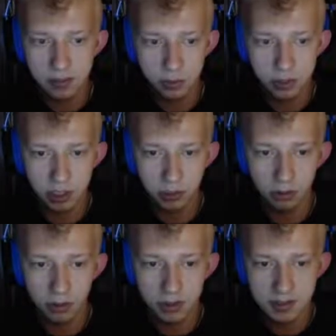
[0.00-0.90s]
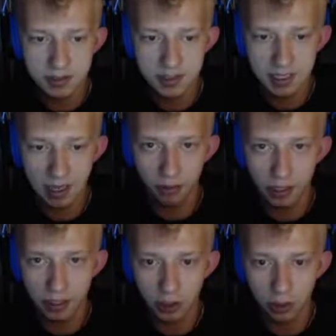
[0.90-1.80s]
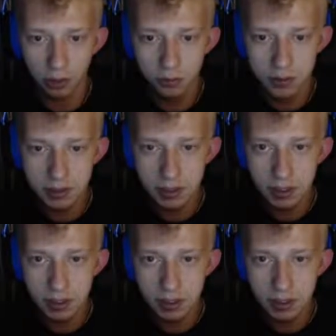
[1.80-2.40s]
which I'm curious to see how that goes,